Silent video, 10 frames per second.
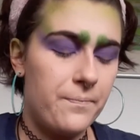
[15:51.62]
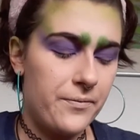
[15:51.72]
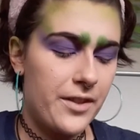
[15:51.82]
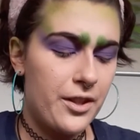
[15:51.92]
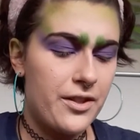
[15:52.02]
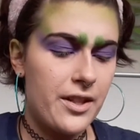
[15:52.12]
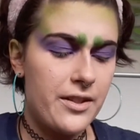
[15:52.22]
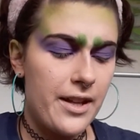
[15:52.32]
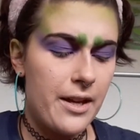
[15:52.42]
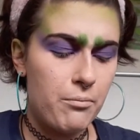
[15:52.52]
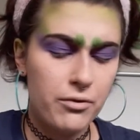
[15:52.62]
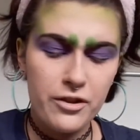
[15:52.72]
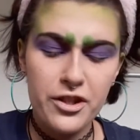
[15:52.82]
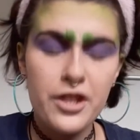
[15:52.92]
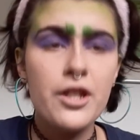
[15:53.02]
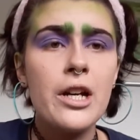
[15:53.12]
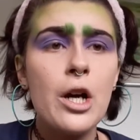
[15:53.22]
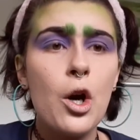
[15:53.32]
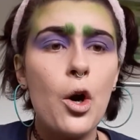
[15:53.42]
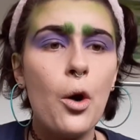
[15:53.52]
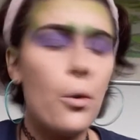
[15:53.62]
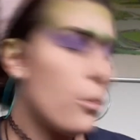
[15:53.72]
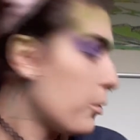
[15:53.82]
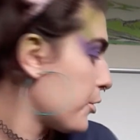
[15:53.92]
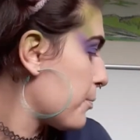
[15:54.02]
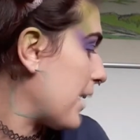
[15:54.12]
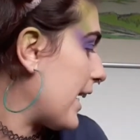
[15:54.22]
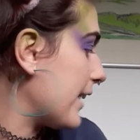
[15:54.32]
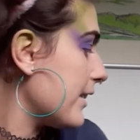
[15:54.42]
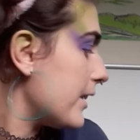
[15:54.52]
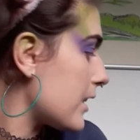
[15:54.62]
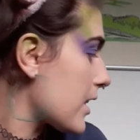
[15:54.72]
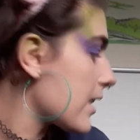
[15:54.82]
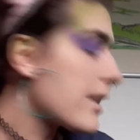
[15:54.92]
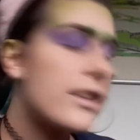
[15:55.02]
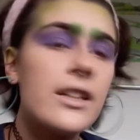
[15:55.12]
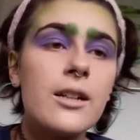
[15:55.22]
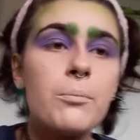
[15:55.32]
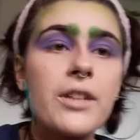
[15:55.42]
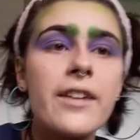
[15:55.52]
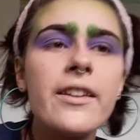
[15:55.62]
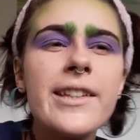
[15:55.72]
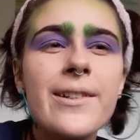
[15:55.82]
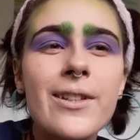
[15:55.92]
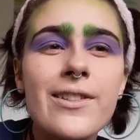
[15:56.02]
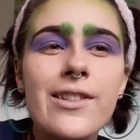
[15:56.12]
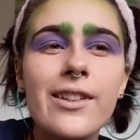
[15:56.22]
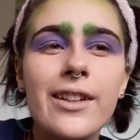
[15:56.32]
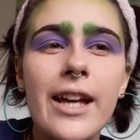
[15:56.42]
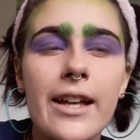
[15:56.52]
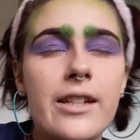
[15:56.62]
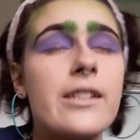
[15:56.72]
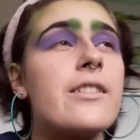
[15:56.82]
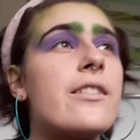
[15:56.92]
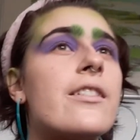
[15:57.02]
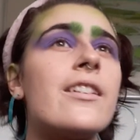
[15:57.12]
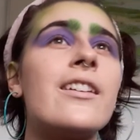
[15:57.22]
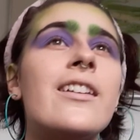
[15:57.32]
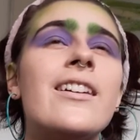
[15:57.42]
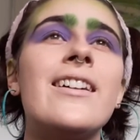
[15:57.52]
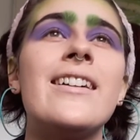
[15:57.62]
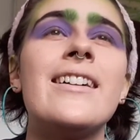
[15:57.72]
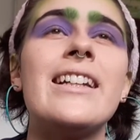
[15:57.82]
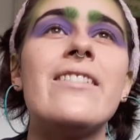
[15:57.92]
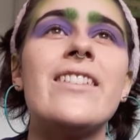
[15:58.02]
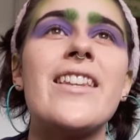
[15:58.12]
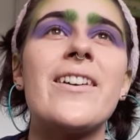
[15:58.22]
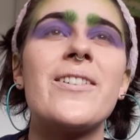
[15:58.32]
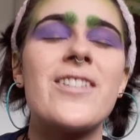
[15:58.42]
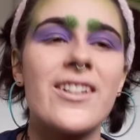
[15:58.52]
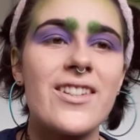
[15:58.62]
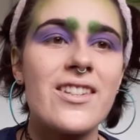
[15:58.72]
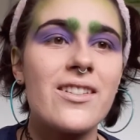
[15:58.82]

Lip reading: This is a pretty old palette, but I think you can still get it, even though not Dunnes